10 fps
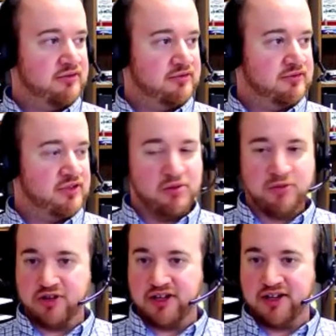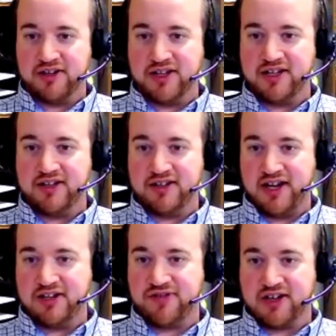Thermo King, and they did
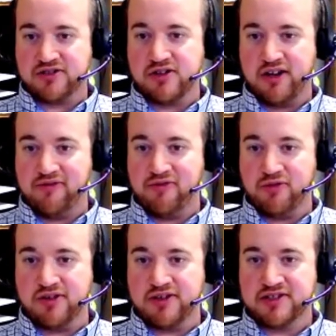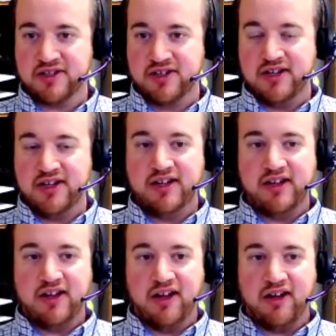HVAC training for us.
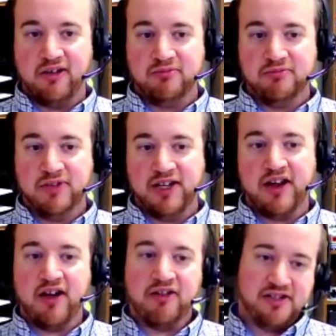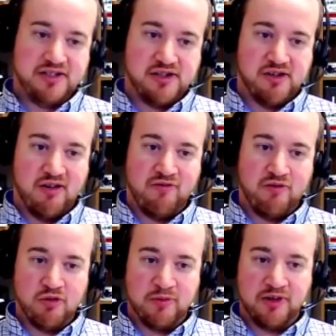And now this year, our
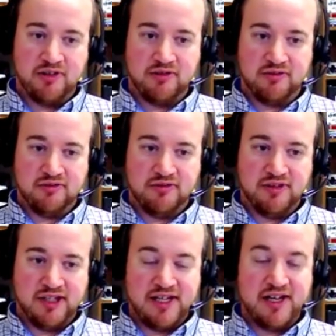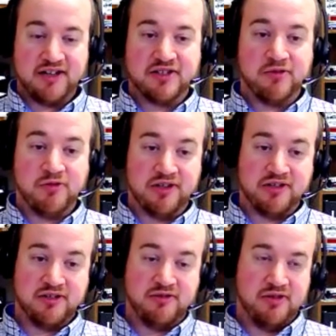foreman, he actually went
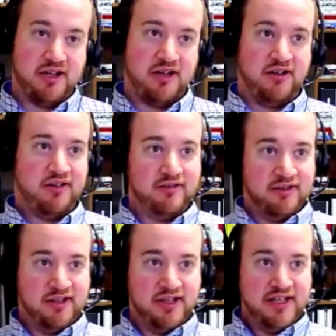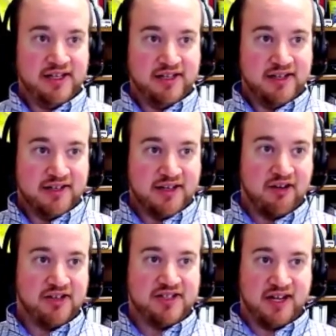to
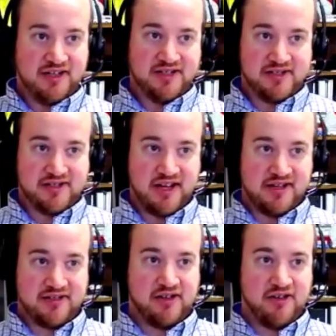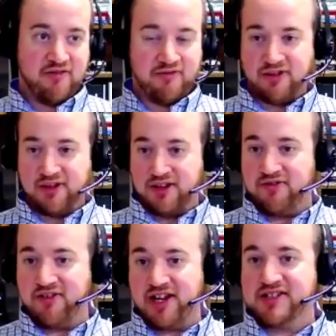down in Texas last year, of an
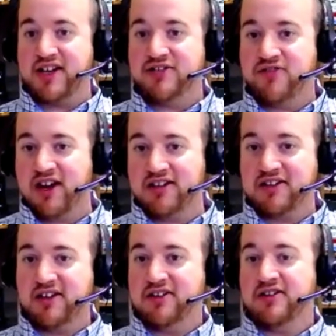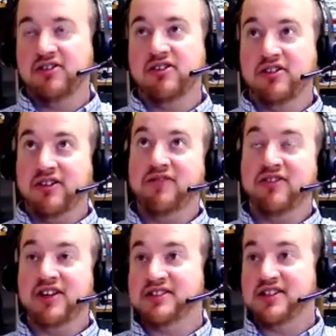advanced HVAC
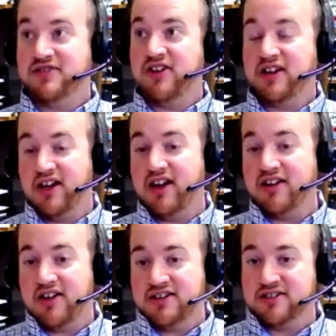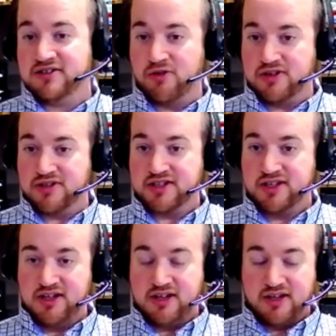advanced HVAC diagnostics course.
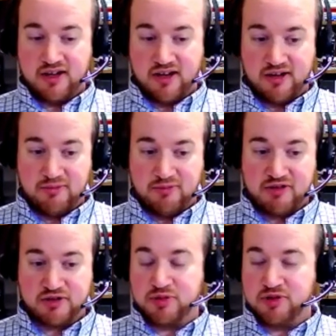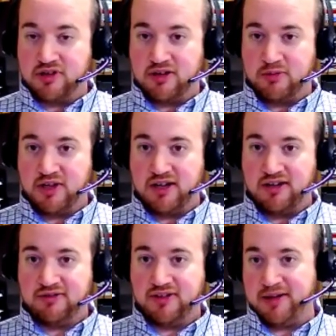that was put on
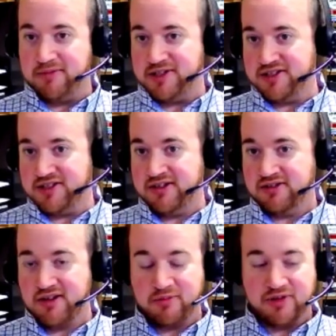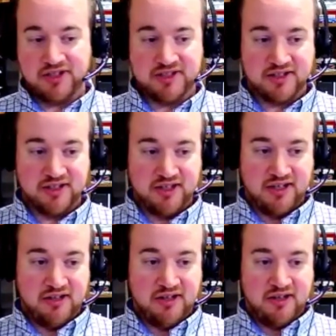by ABC companies.
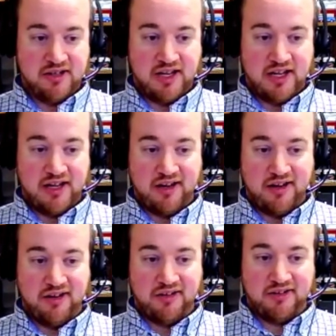And